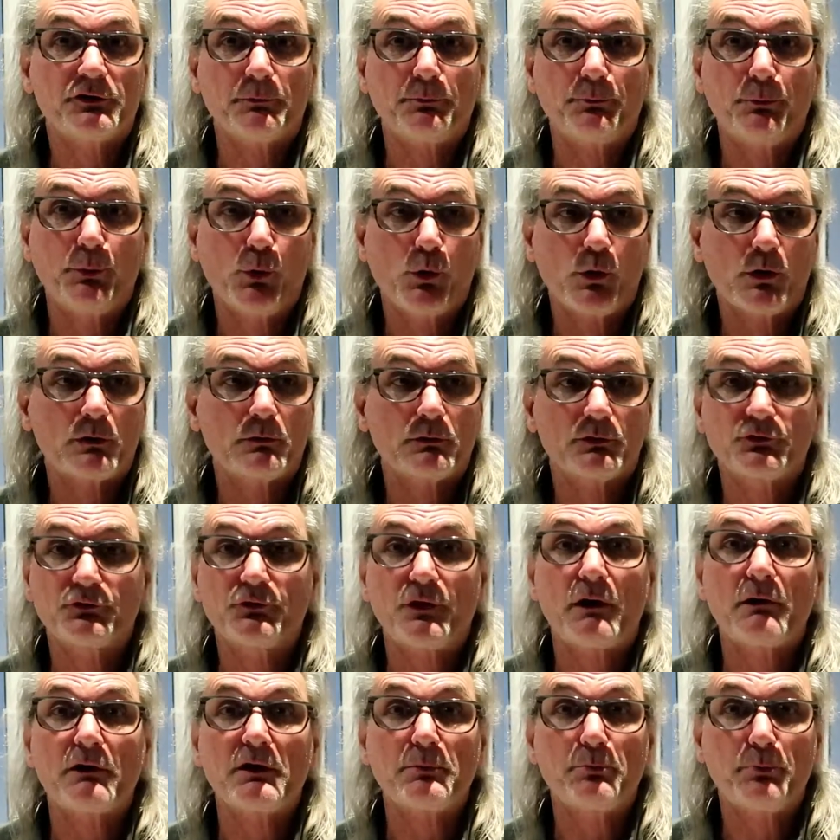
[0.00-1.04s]
the pork was
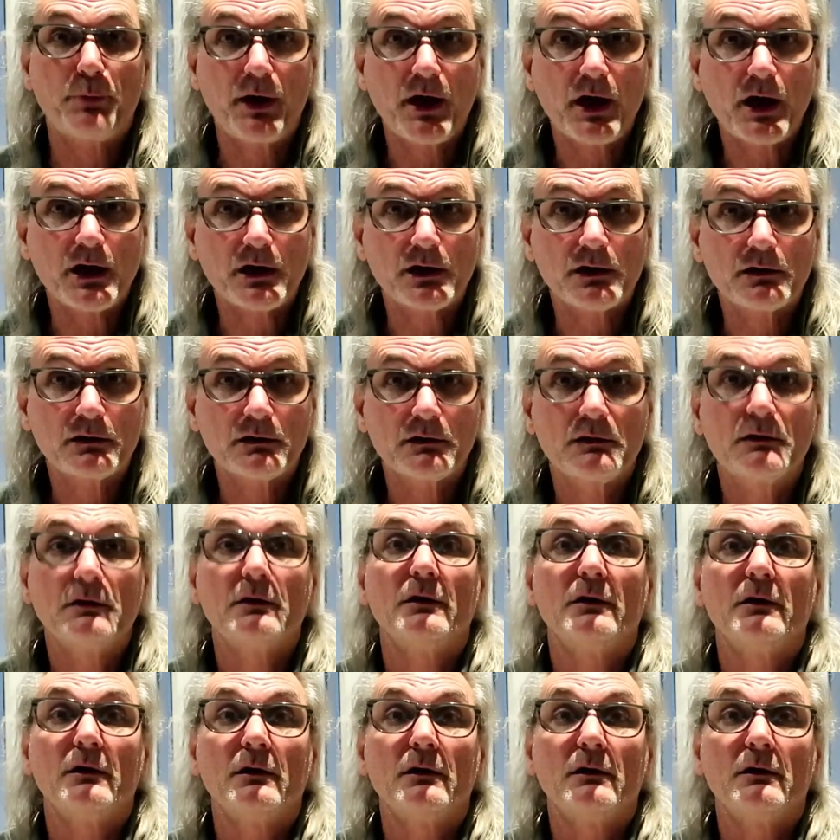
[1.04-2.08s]
very pink,
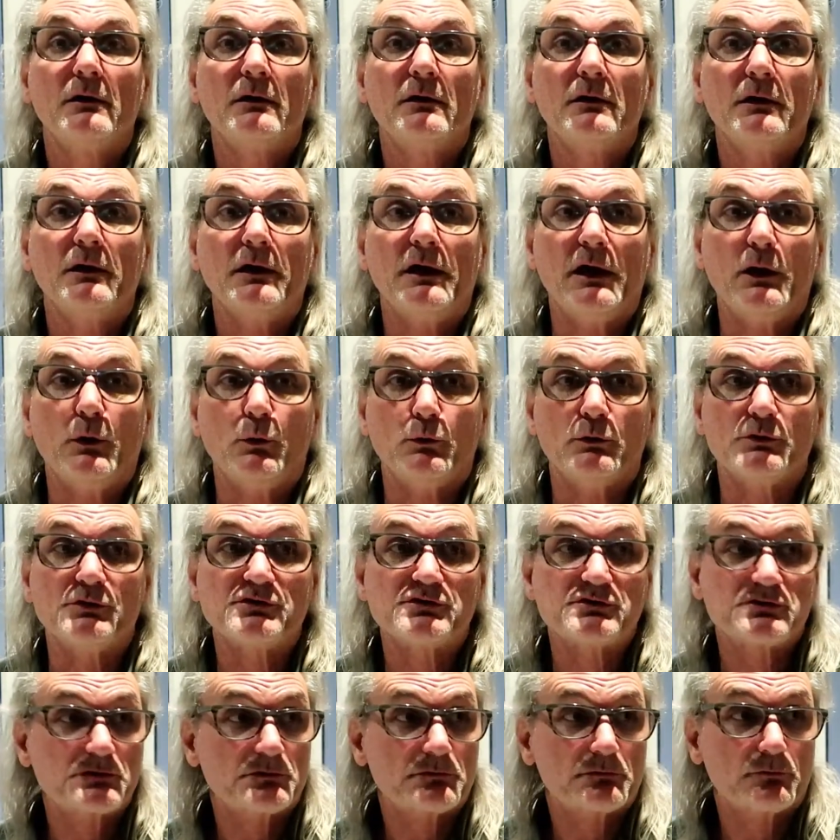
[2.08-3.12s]
it
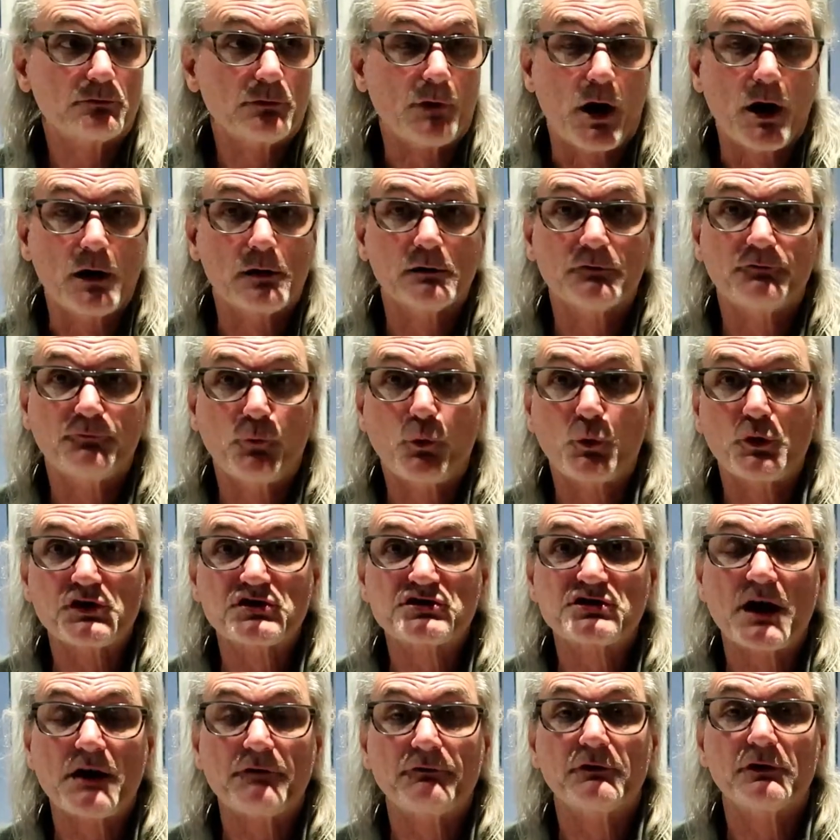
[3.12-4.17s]
was
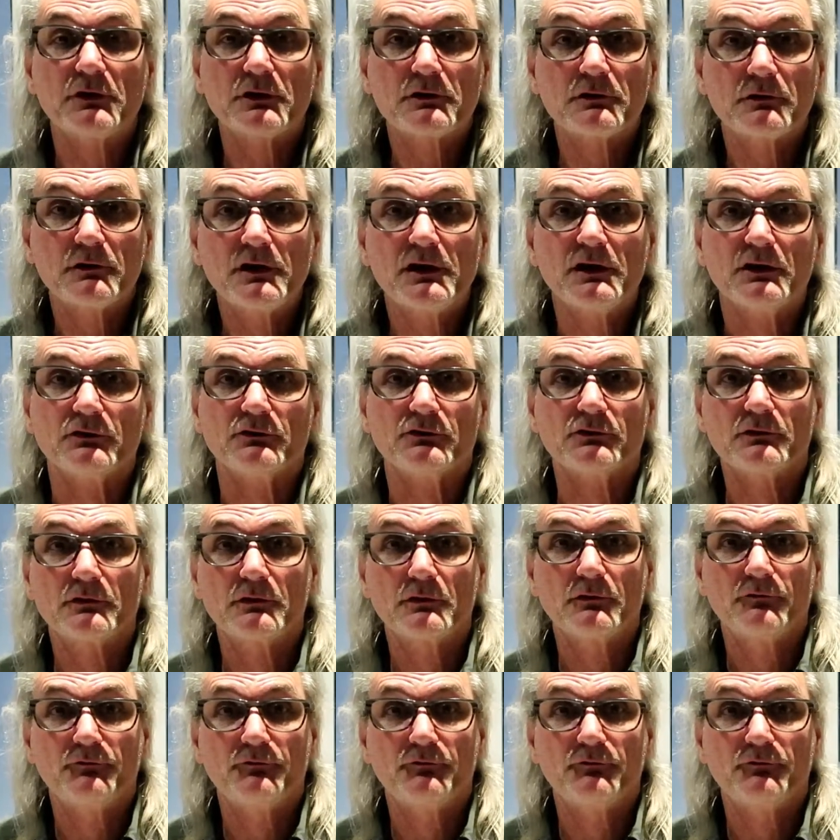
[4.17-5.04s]
147 degrees.